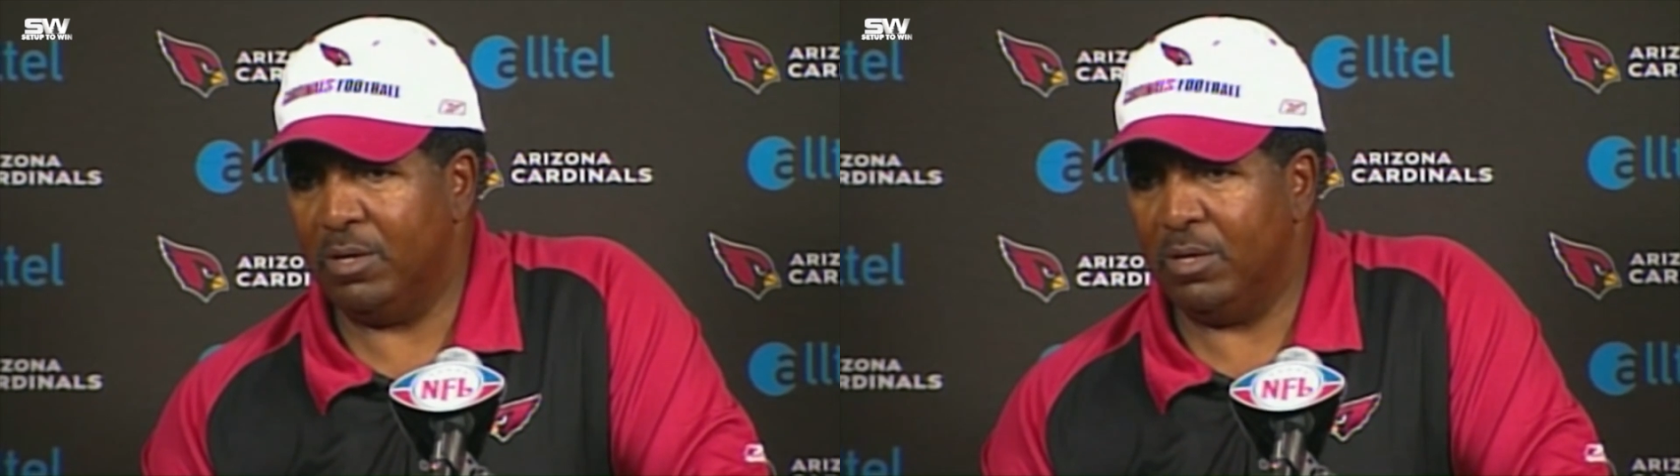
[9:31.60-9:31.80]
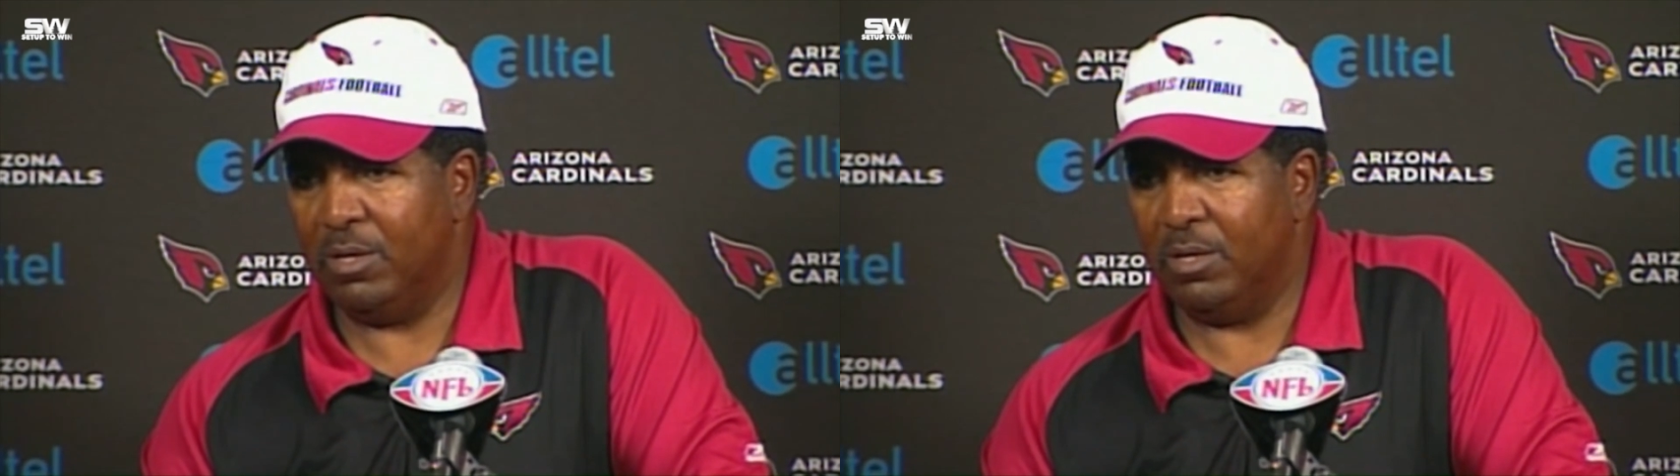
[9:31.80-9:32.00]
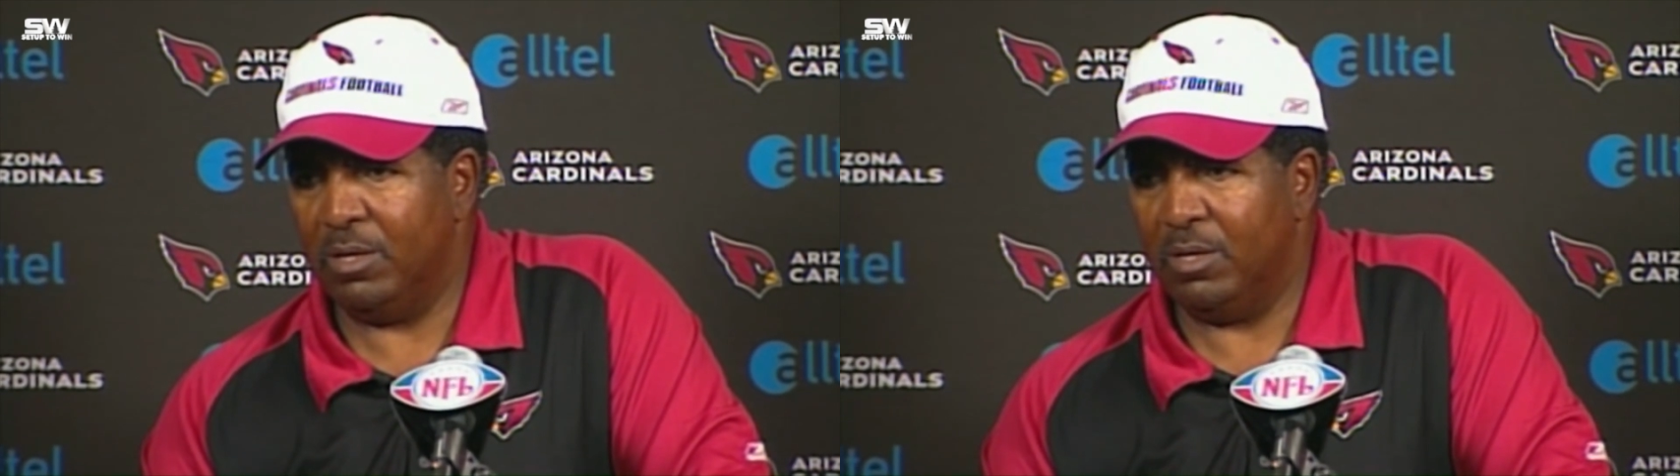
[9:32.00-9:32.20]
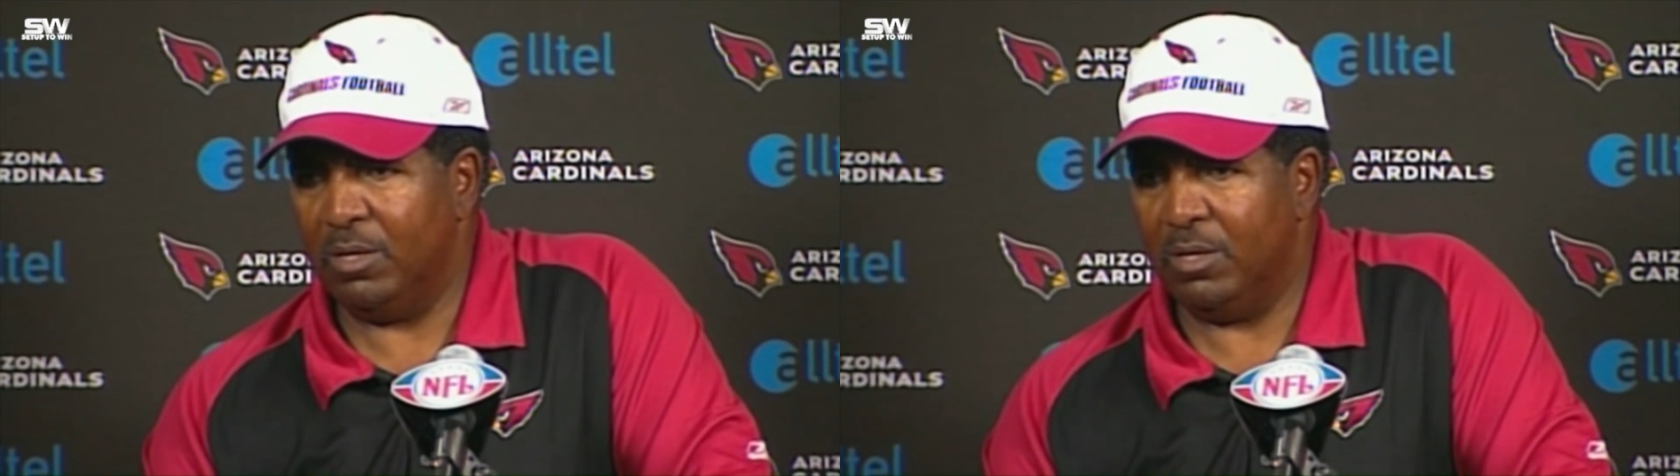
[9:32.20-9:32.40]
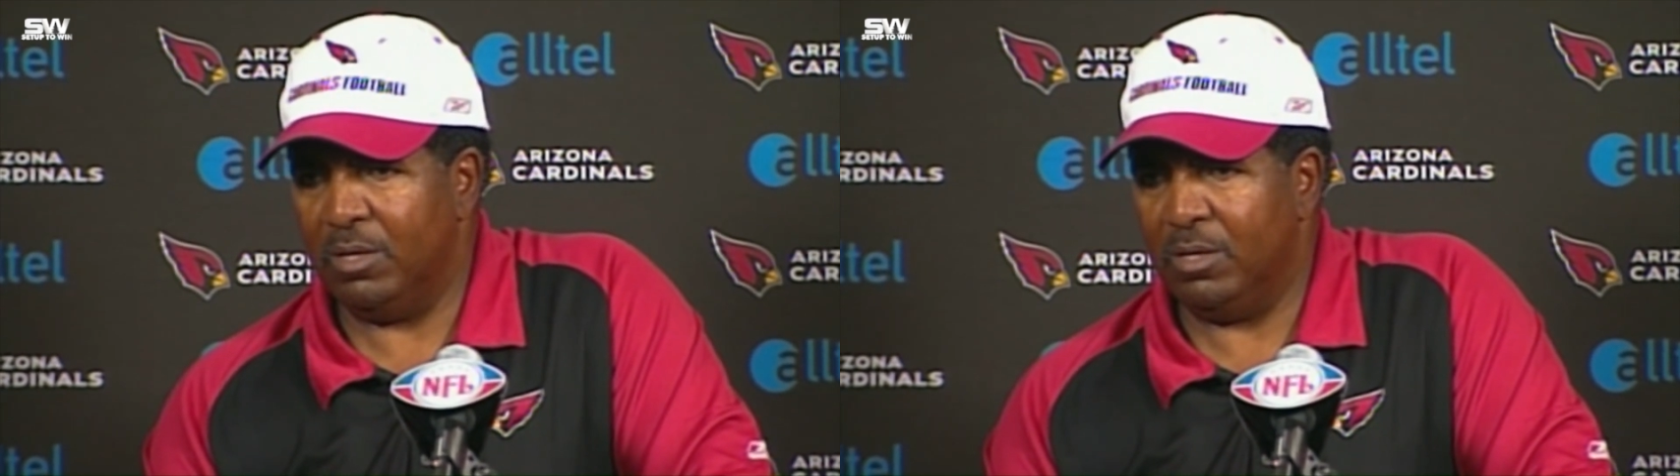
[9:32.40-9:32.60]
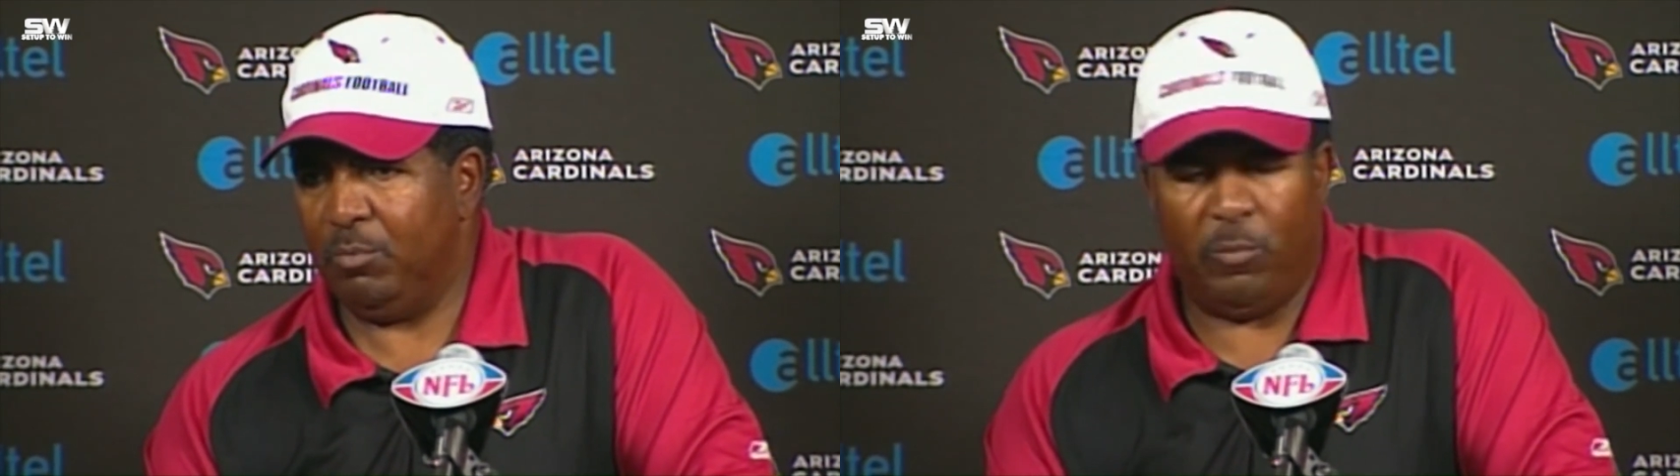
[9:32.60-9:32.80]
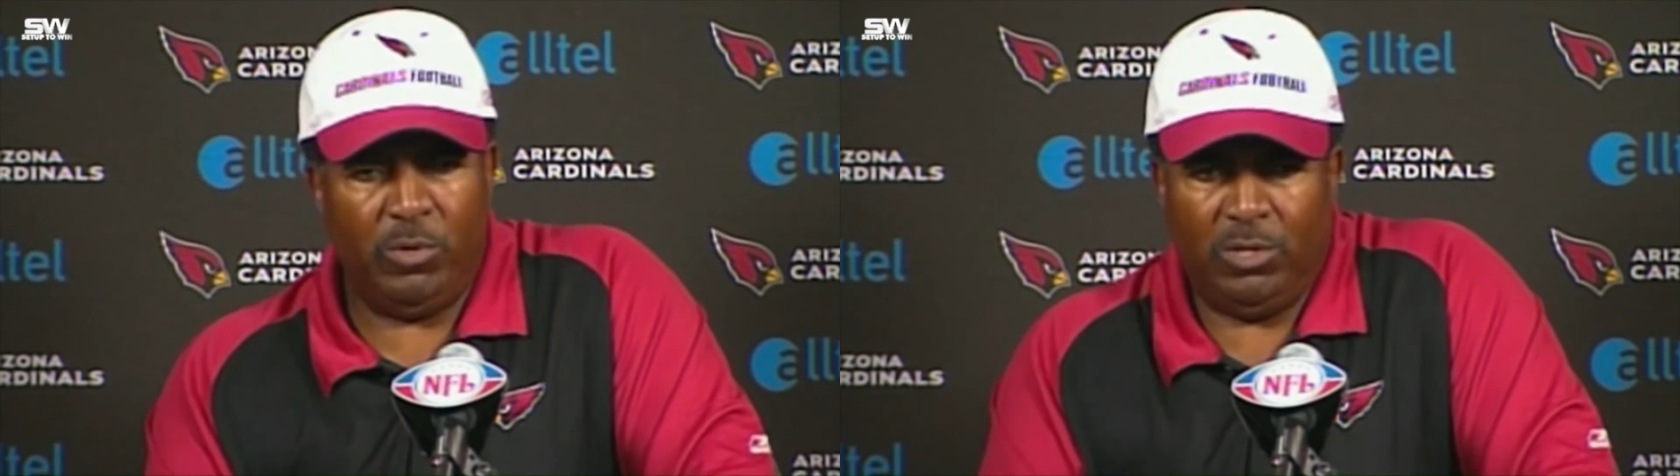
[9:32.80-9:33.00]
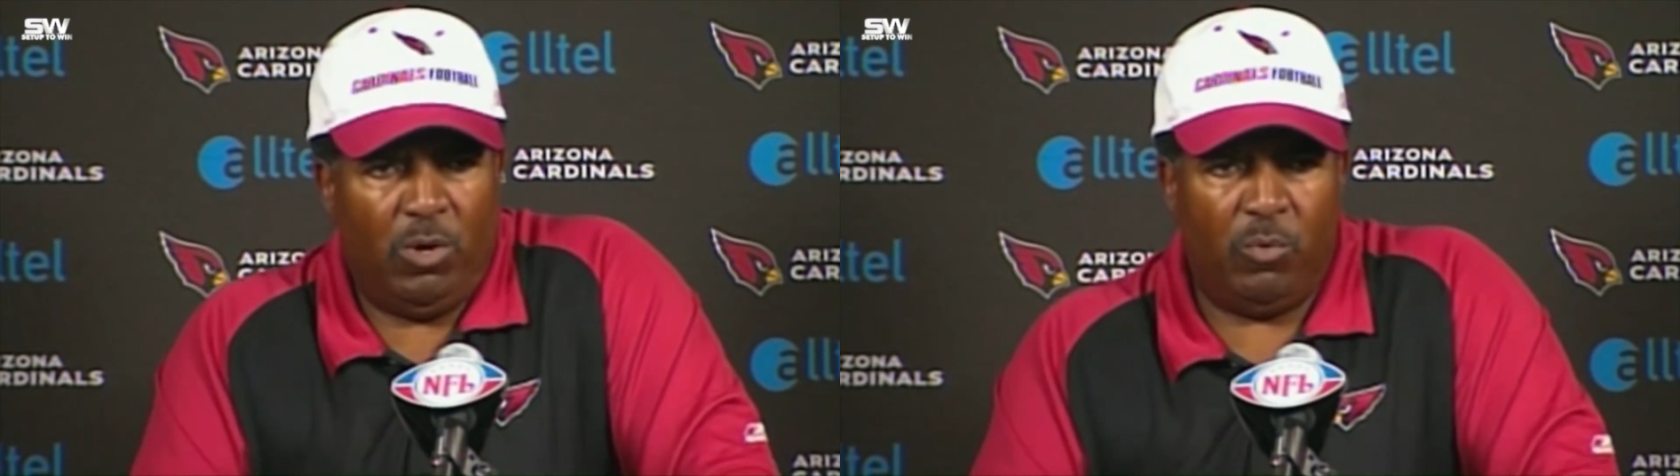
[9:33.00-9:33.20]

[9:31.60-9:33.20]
signed Warner to a 1-year